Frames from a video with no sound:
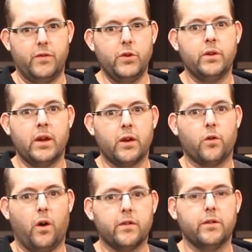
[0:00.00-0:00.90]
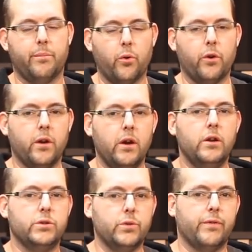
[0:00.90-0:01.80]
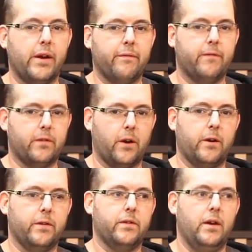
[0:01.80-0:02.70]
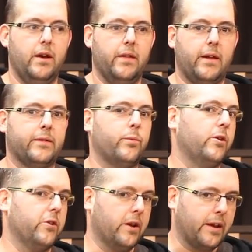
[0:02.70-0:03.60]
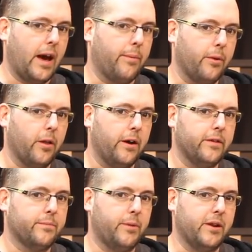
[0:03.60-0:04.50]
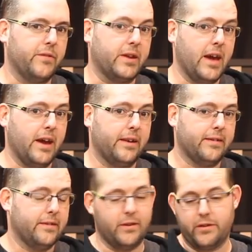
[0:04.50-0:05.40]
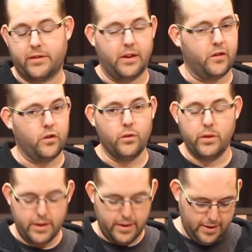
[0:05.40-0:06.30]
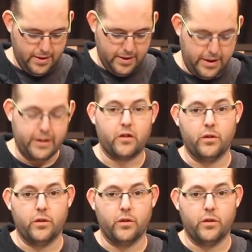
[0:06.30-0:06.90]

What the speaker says: If you can get across the board to the Saars, that's where you're going to capitalize. But if you can't, they're just going to shoot you and